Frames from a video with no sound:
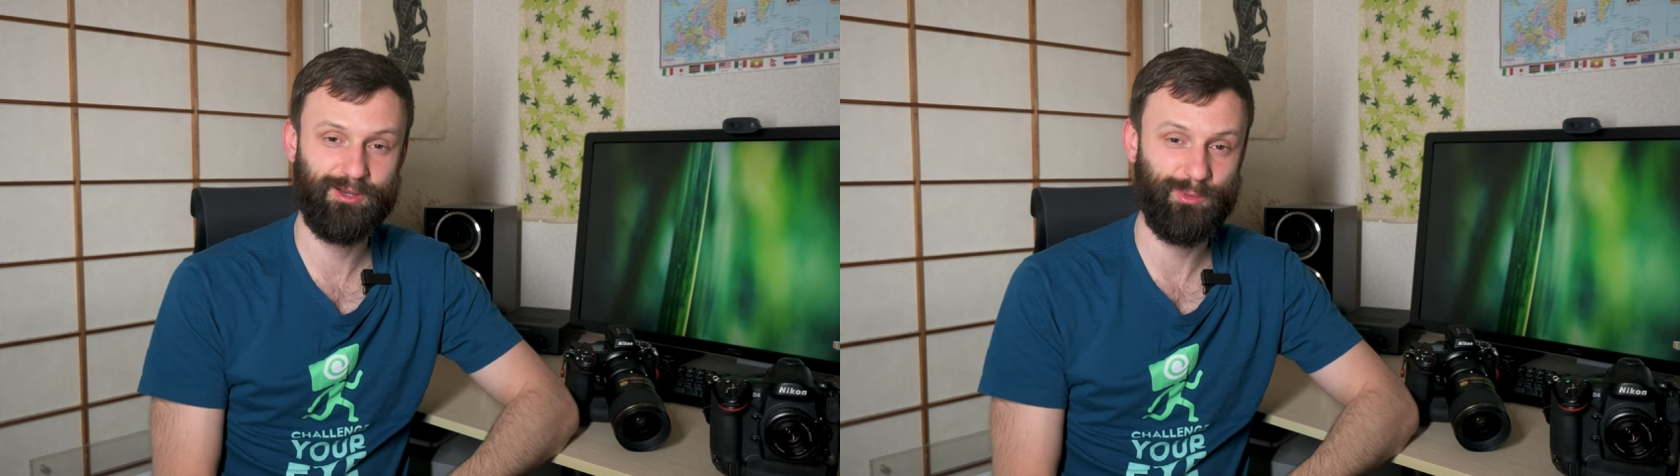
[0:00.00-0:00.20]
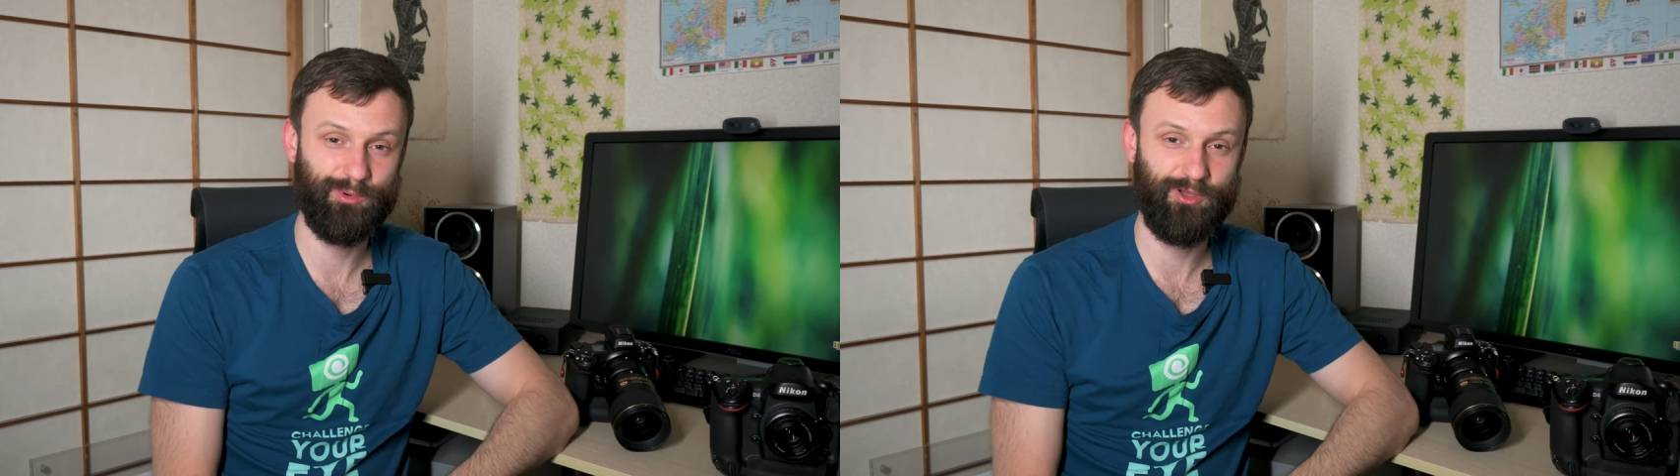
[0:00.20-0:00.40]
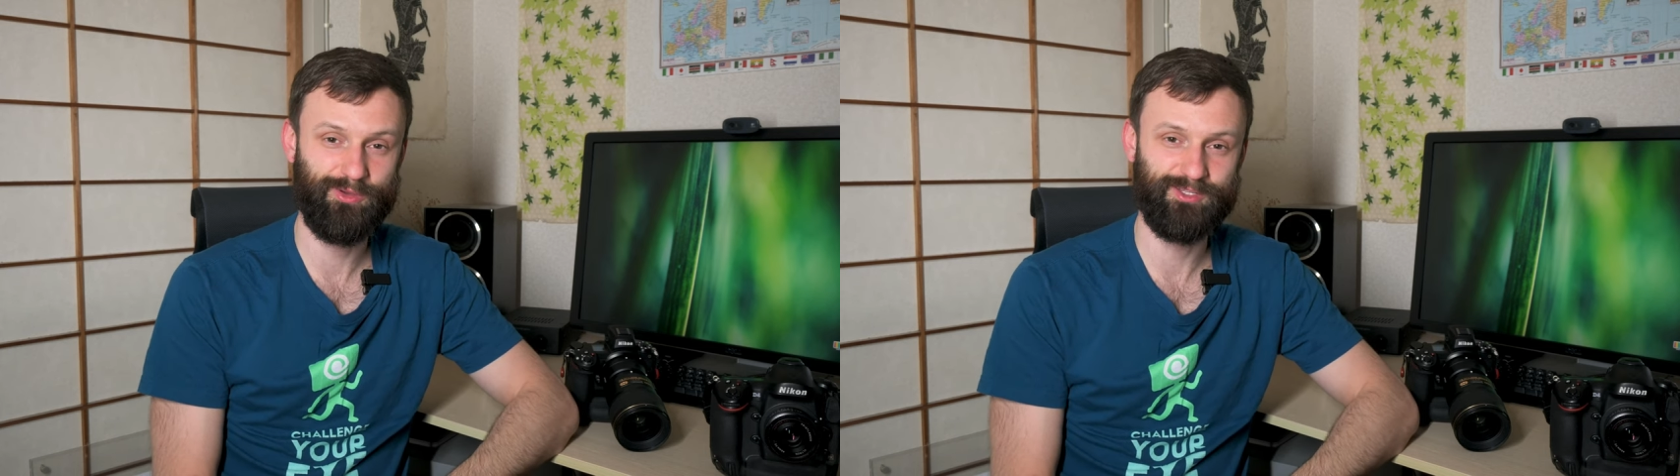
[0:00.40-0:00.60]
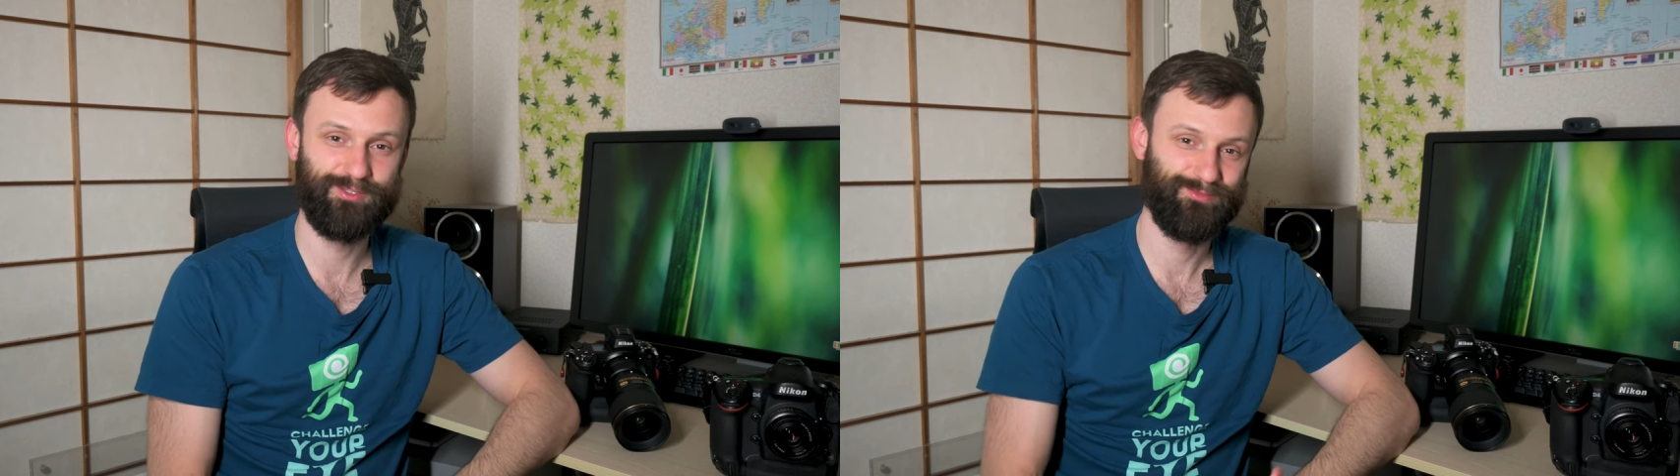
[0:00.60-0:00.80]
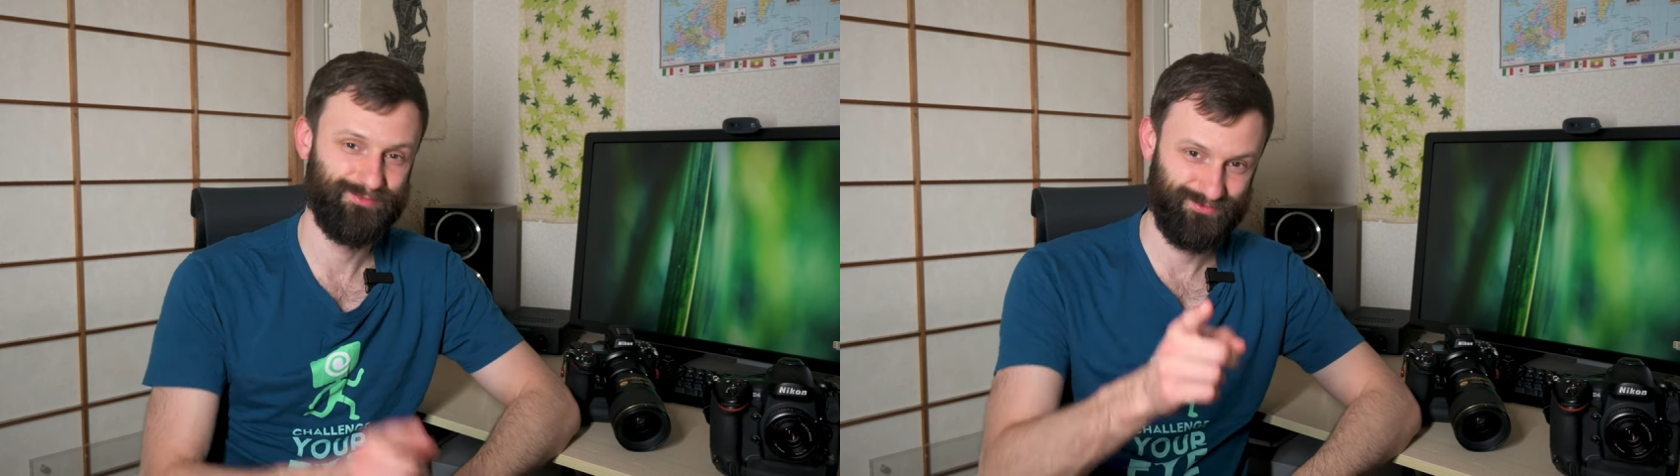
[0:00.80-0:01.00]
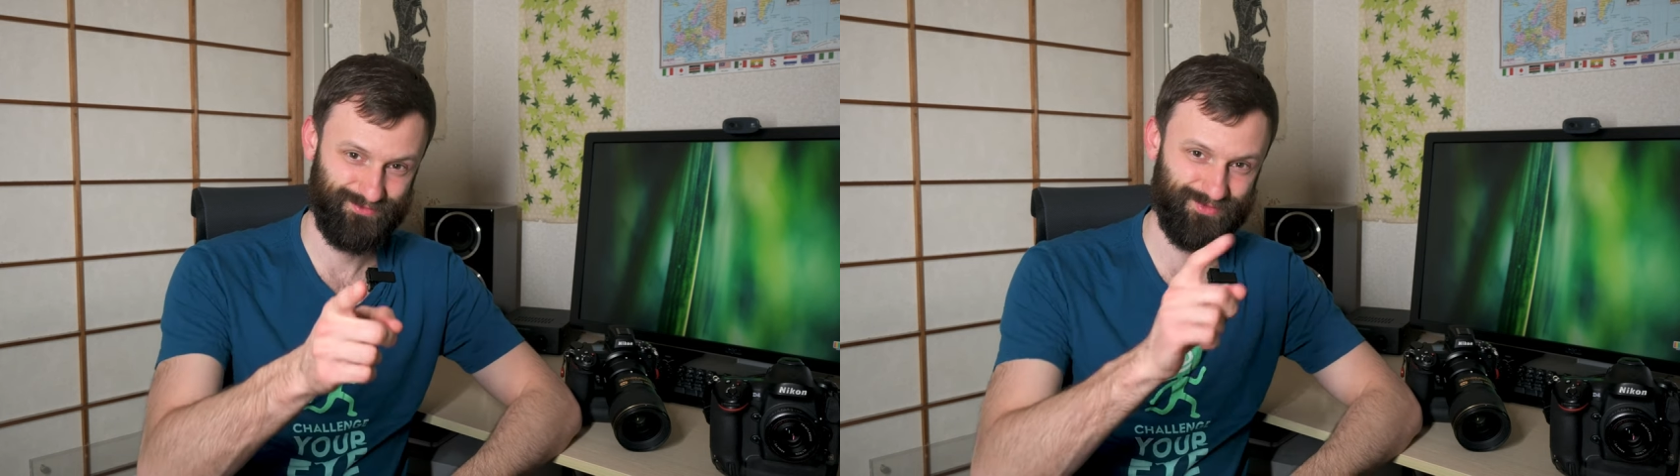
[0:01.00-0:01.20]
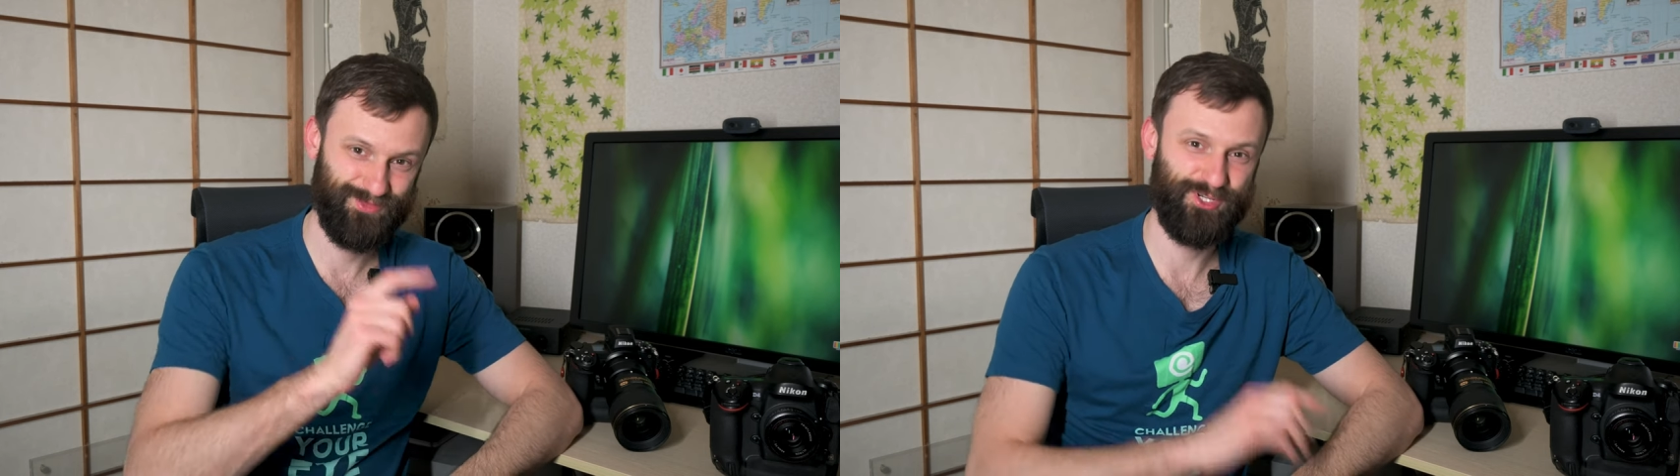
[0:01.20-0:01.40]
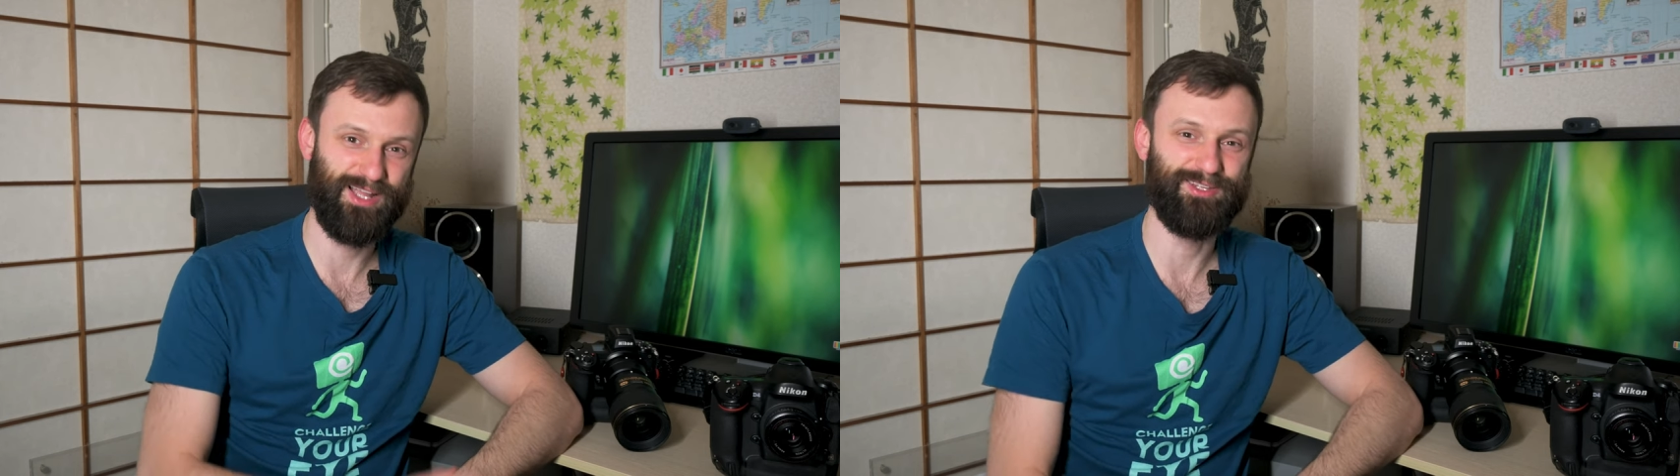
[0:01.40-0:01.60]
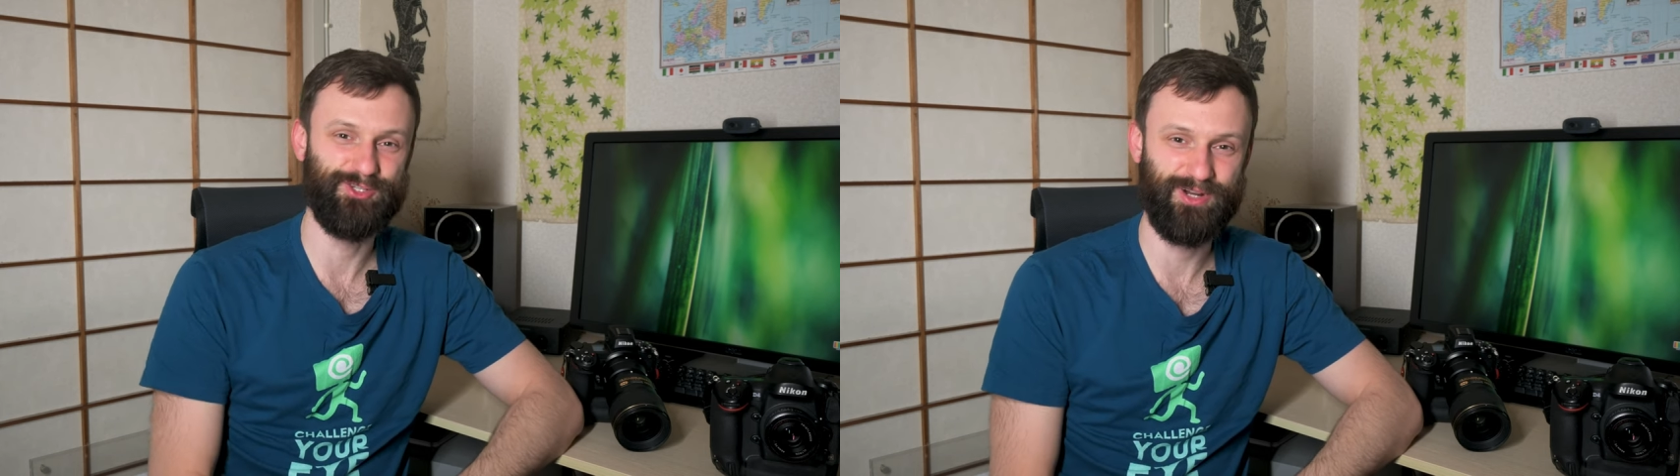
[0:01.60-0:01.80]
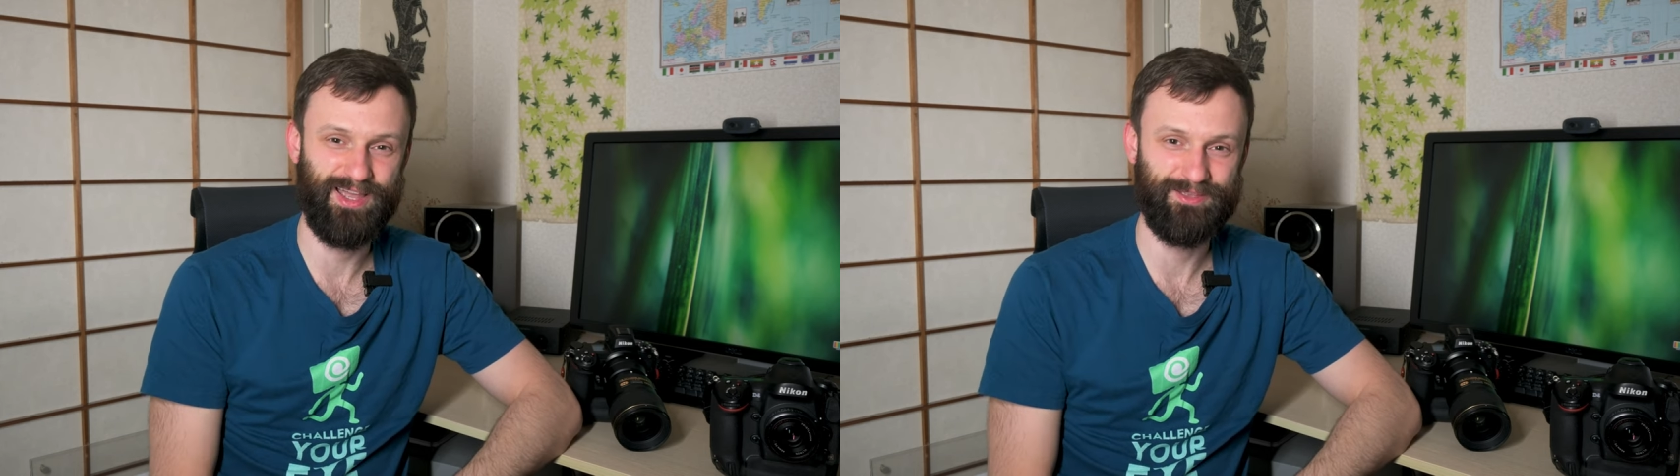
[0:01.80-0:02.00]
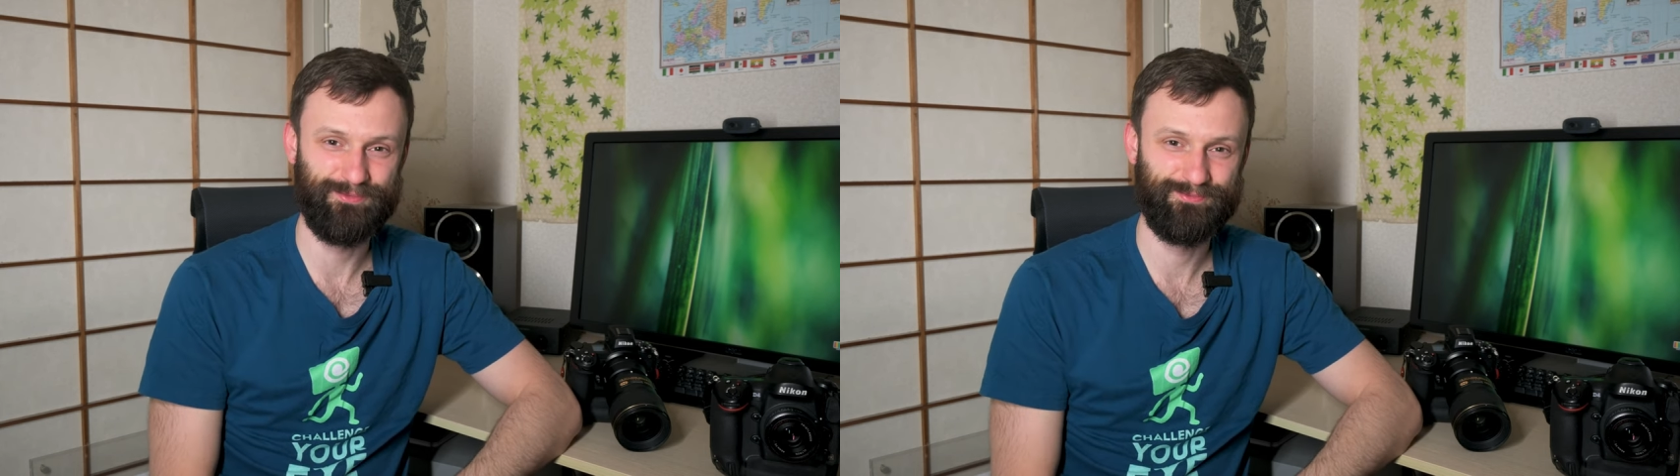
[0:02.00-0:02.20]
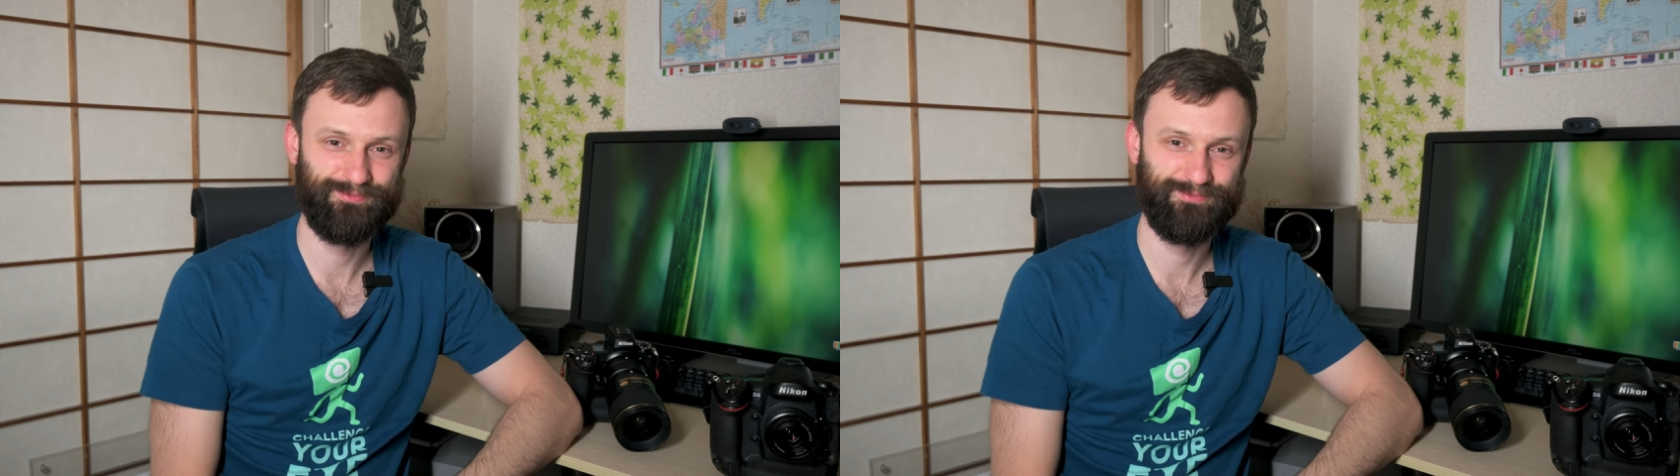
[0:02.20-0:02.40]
and remember always, challenge your eye.